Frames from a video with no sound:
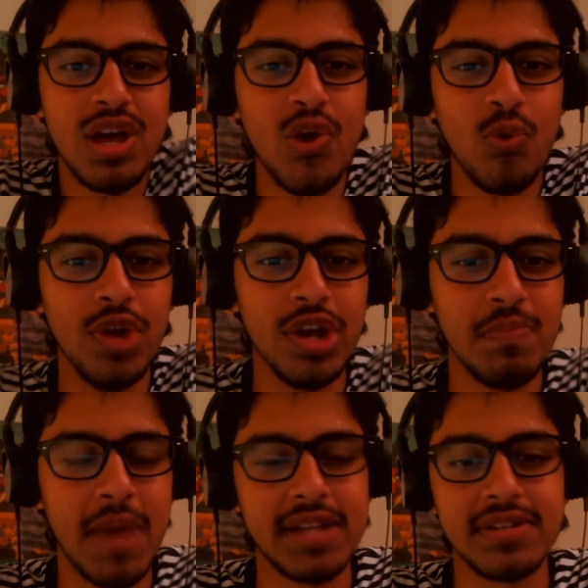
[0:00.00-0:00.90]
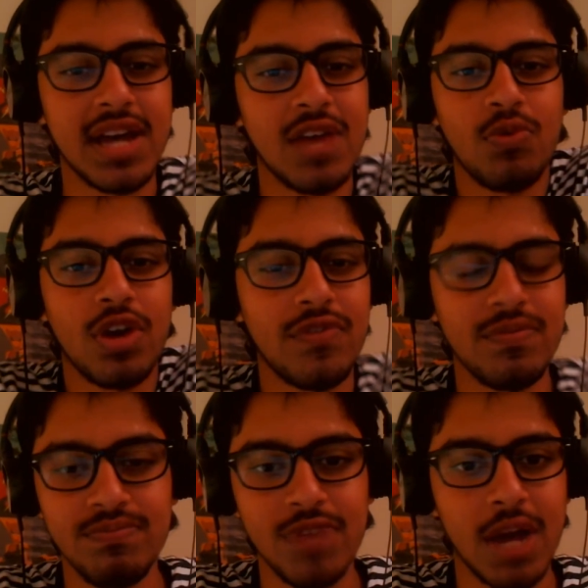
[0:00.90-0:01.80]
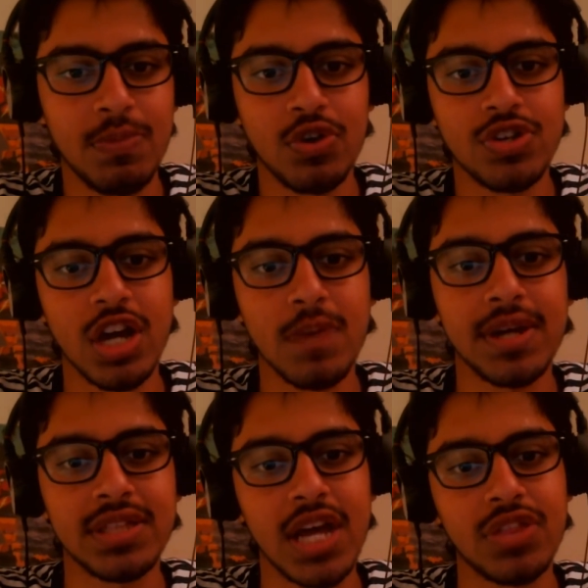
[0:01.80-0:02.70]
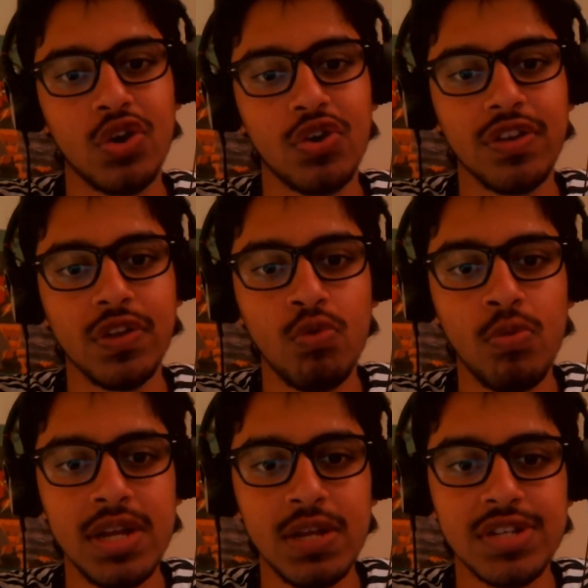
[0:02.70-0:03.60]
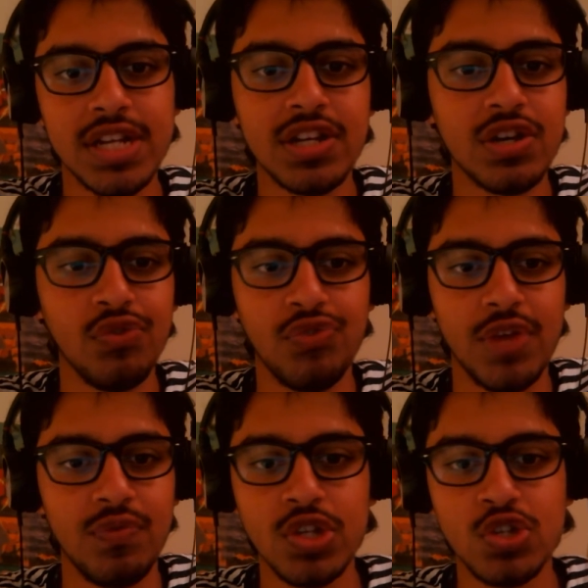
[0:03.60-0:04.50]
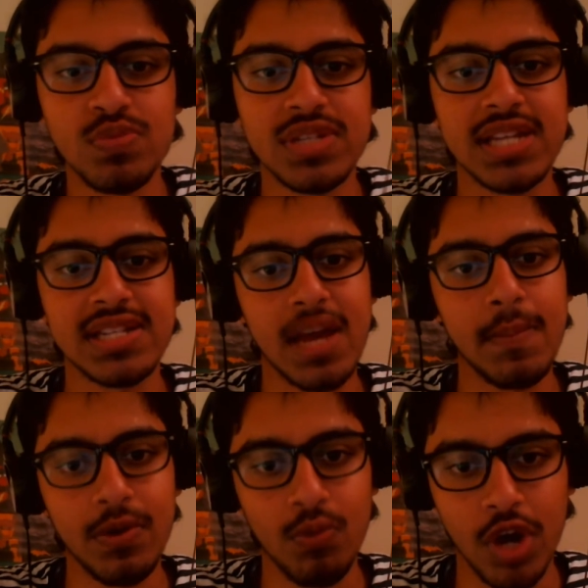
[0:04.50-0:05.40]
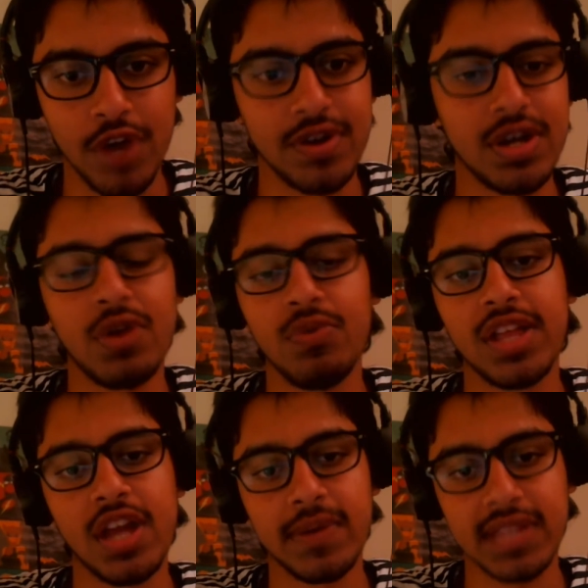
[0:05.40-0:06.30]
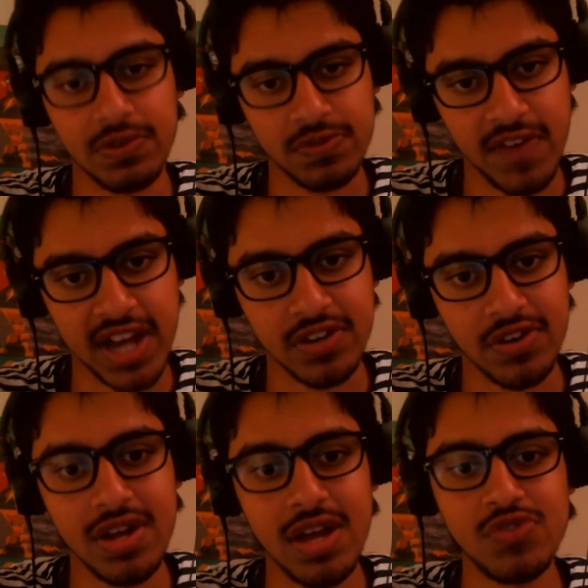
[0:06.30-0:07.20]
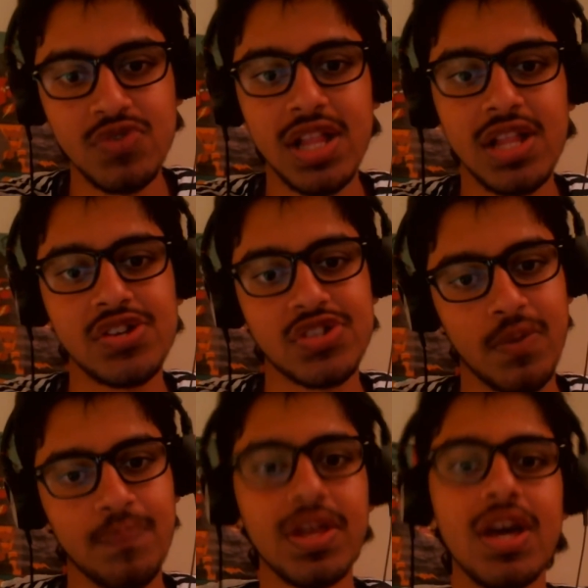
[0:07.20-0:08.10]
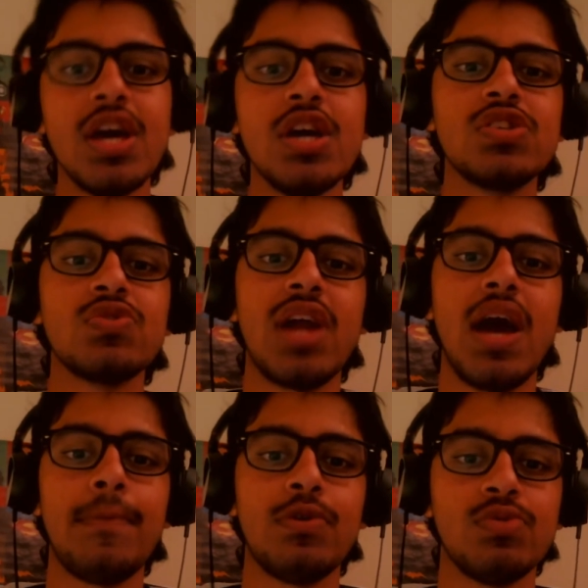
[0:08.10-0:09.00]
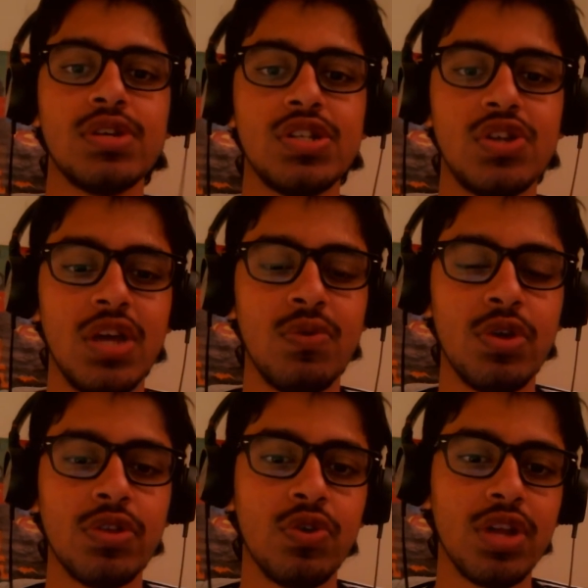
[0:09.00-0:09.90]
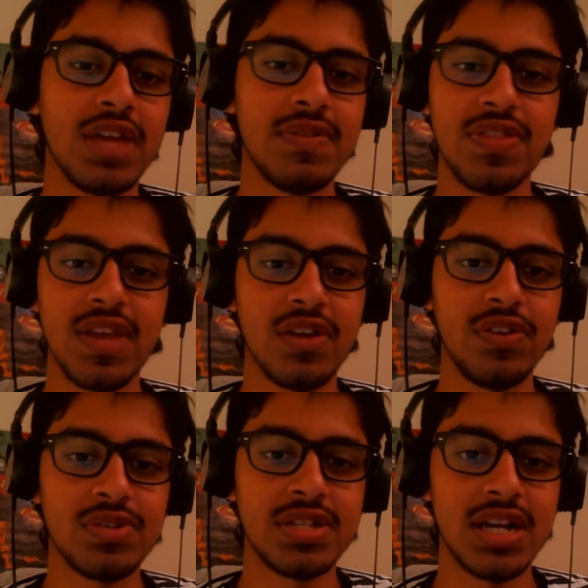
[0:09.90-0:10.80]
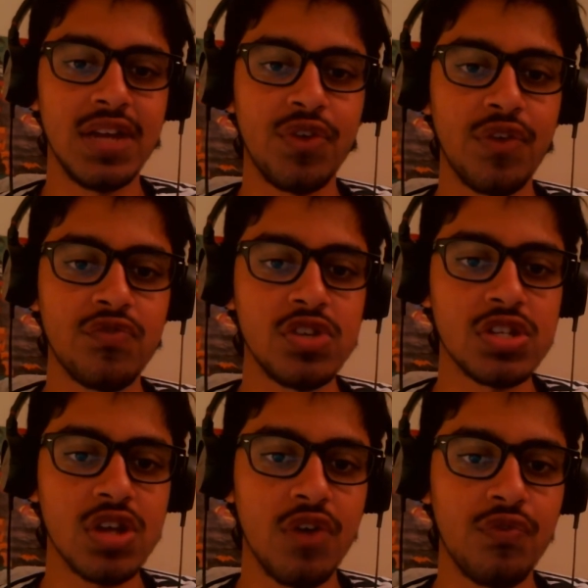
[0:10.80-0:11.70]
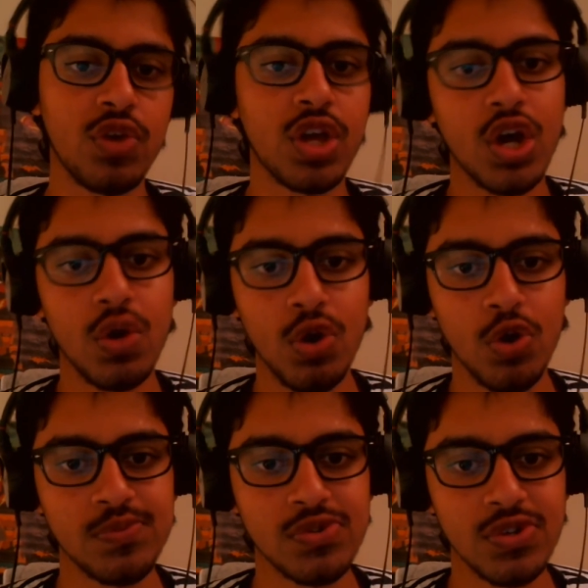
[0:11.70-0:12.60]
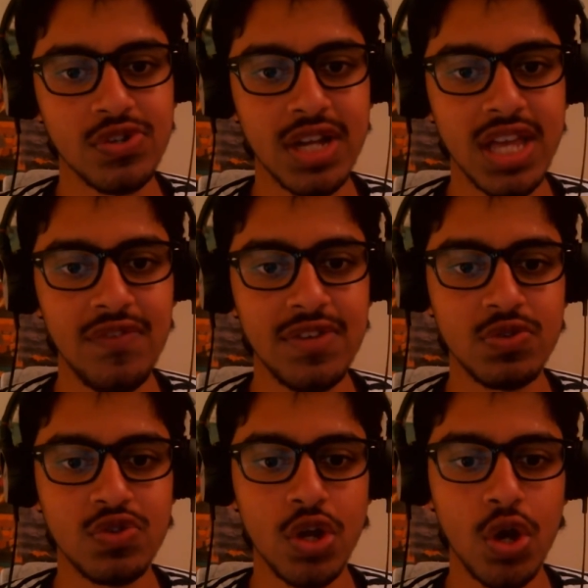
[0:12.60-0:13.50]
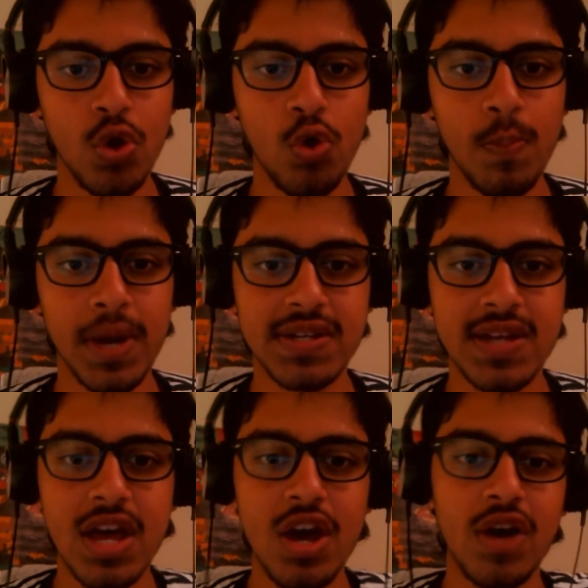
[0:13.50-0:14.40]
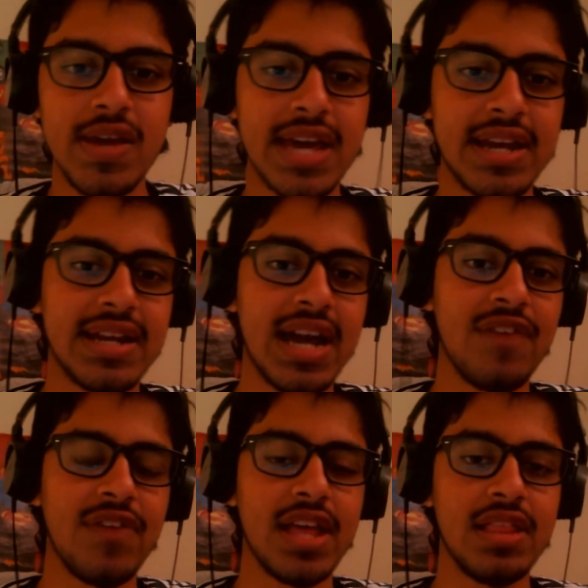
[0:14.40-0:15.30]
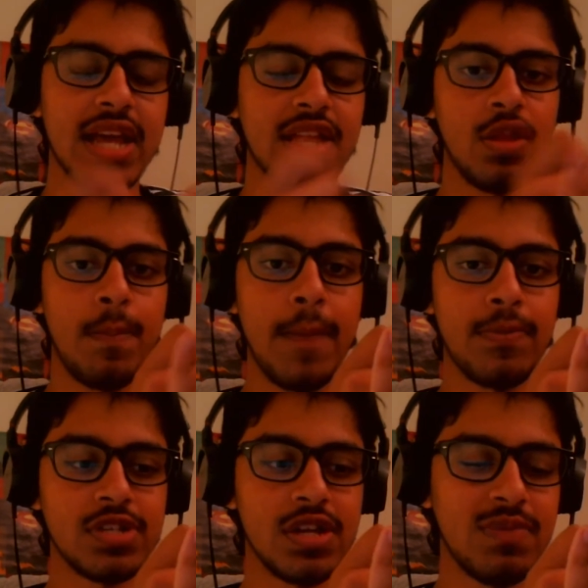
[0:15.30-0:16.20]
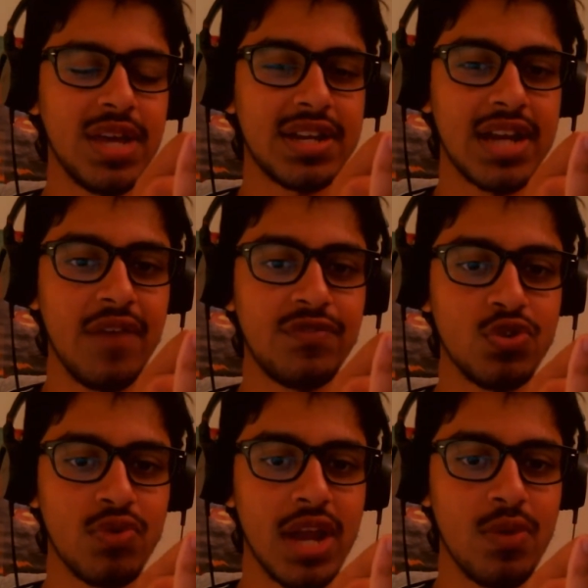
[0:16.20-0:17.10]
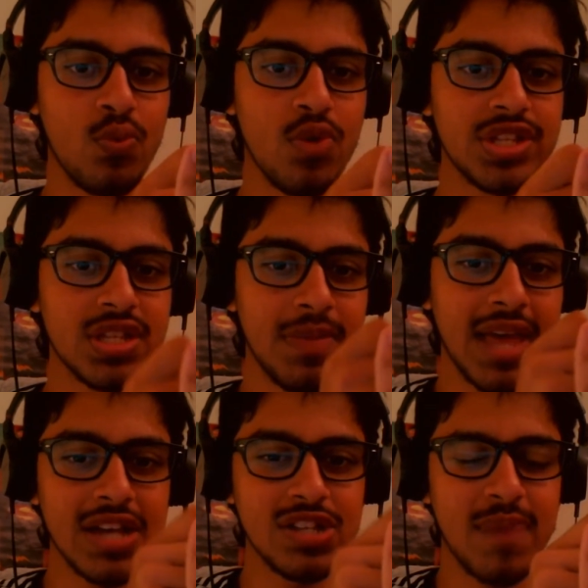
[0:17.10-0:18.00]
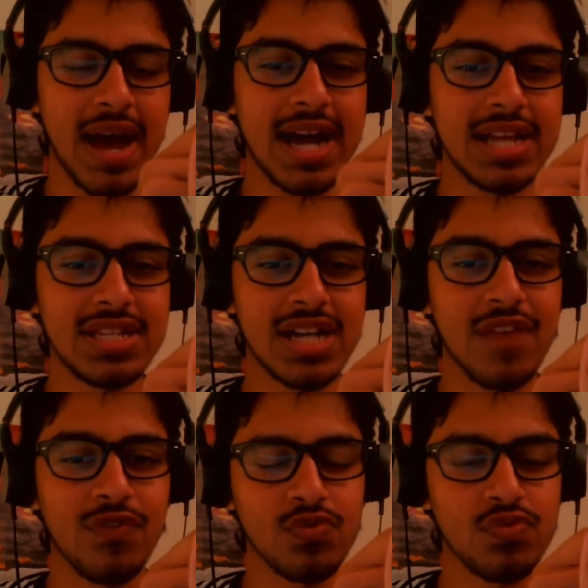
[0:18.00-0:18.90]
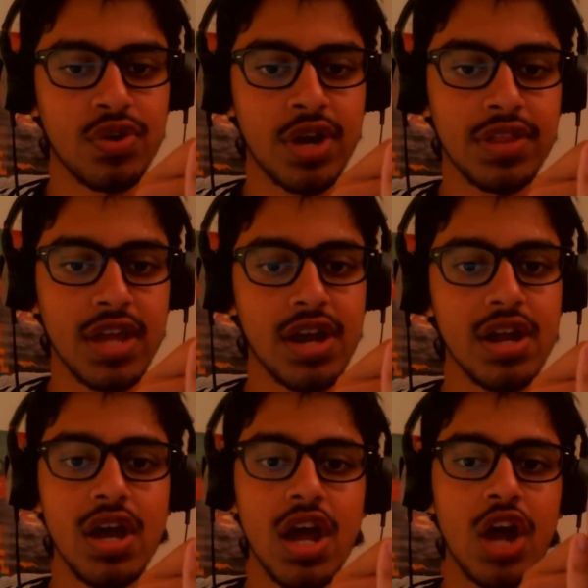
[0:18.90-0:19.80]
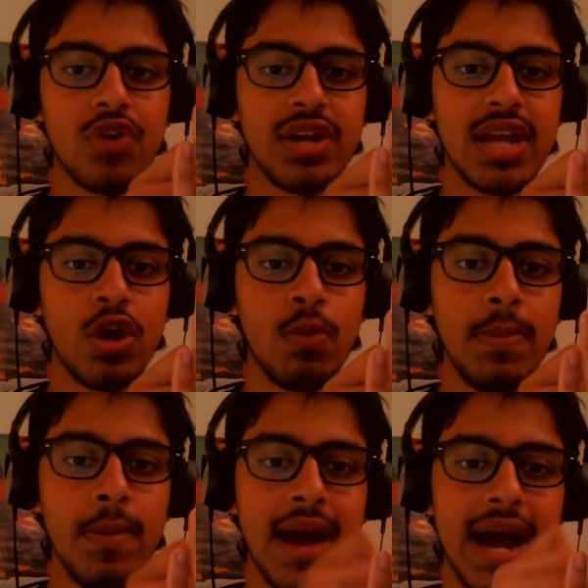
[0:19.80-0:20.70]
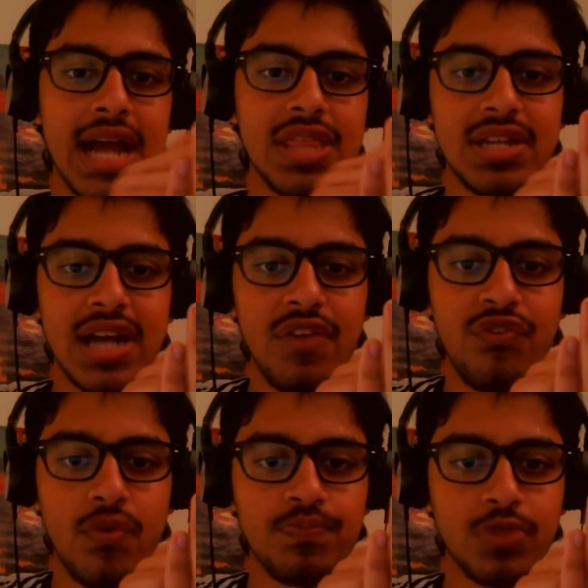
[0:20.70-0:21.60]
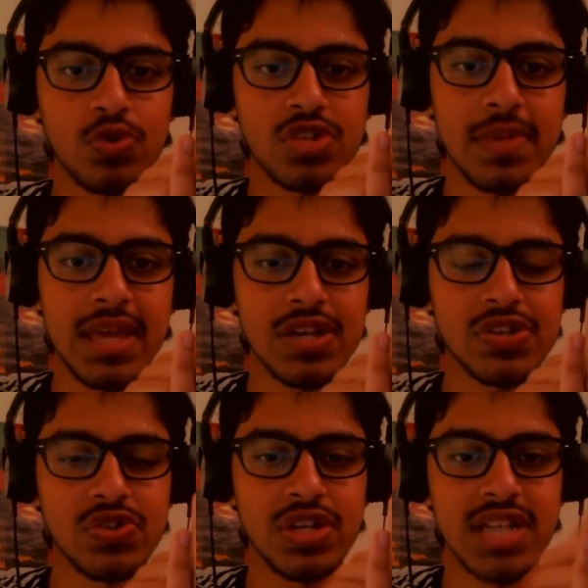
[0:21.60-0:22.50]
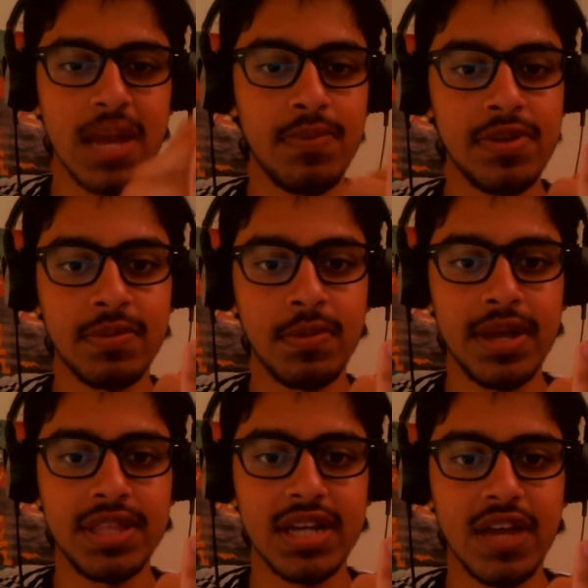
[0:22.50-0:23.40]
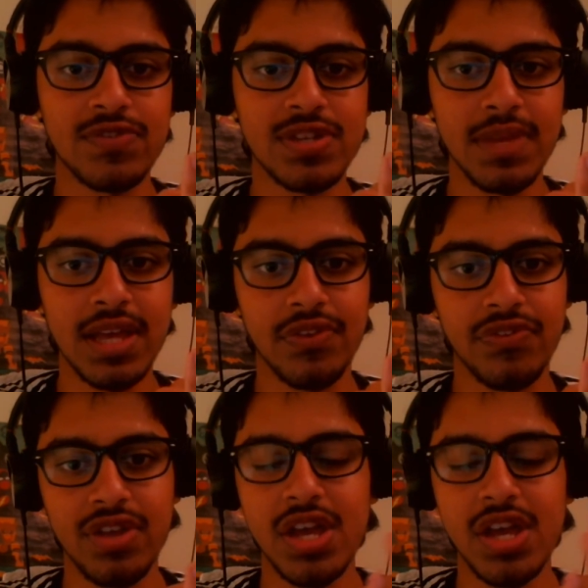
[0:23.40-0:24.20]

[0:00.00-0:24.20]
Weird, hentai, whatever. Nah, I'm not going to talk about that though, because there's a woman with tentacles and we assume it's hentai, but whatever. I don't really care about that was a factor. It's really hilarious though. So what happened was, he was going to give the thing because he was done. If you can finish off, you can go home. So he's going to give it. He was going to go home, but he had a knife. He had, like in the papers, he had a knife too, right? With something else behind the knife or around there. A grenade, or maybe behind the knife or something else. So he taped something behind the knife or something else.